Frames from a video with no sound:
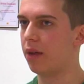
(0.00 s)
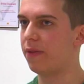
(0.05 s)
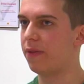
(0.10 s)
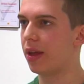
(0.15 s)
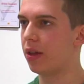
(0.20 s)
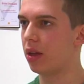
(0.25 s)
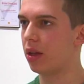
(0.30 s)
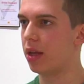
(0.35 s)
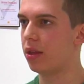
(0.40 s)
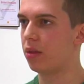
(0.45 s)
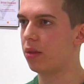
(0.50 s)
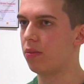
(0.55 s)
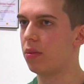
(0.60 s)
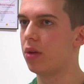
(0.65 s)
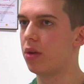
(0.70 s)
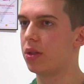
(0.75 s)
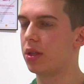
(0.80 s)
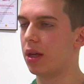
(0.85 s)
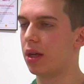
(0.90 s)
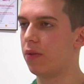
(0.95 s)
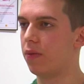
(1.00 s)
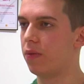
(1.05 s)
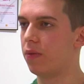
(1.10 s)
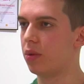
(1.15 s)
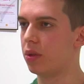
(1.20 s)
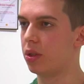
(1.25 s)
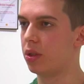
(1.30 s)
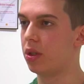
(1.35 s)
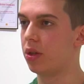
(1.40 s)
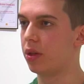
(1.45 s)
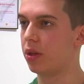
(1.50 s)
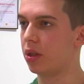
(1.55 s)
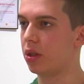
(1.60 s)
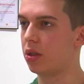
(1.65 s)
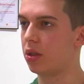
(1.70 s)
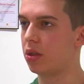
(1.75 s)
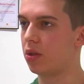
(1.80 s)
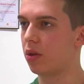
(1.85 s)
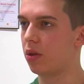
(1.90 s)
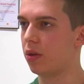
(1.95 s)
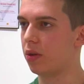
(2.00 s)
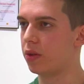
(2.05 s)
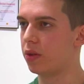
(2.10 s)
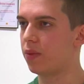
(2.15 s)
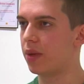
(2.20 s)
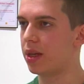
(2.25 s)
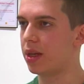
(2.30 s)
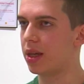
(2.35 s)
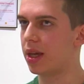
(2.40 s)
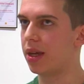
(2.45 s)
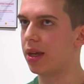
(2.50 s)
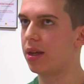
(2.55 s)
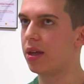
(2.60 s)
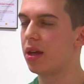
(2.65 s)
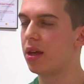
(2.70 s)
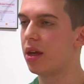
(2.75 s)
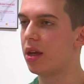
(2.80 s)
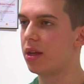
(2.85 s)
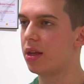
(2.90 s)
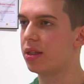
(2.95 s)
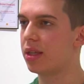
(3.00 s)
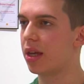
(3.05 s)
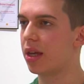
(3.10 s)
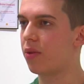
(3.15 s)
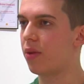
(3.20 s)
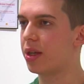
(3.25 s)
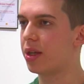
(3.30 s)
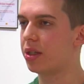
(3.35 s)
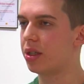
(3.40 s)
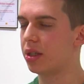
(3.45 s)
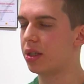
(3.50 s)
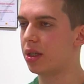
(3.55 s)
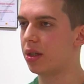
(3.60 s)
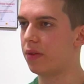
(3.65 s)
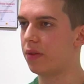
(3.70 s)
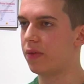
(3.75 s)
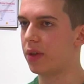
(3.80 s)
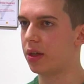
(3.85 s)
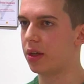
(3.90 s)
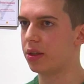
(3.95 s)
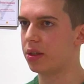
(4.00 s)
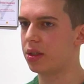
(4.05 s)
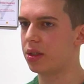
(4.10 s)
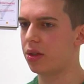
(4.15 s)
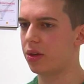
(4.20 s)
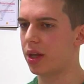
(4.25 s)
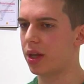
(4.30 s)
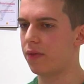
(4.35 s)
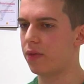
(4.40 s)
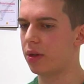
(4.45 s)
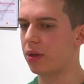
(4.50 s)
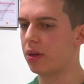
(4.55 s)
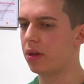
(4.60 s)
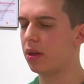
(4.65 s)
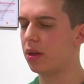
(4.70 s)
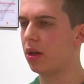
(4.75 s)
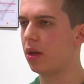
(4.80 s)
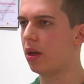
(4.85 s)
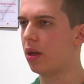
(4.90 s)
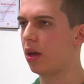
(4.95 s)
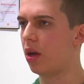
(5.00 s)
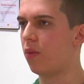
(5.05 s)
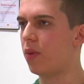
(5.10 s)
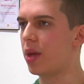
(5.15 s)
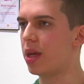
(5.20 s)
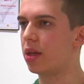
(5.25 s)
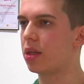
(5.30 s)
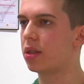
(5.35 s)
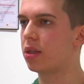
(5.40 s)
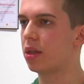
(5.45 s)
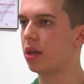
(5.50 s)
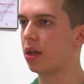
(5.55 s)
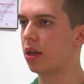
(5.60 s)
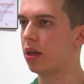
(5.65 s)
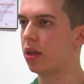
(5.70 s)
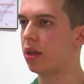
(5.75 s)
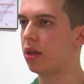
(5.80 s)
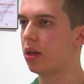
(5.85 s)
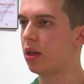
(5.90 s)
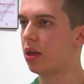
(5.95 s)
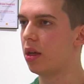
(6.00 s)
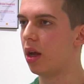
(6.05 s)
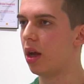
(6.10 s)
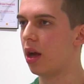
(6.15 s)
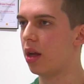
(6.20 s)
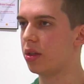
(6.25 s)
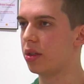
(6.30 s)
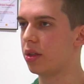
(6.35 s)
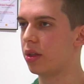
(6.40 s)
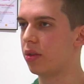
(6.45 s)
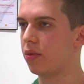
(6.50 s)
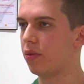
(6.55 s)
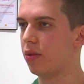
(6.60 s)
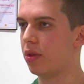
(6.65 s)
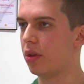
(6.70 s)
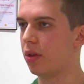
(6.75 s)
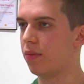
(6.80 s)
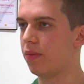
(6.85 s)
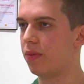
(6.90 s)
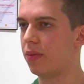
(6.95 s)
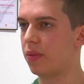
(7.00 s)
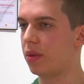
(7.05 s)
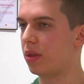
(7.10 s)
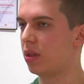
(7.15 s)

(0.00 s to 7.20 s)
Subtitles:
I found like the most helpful was during the tutorials, where you get set questions in advance. You're given a week to answer through them.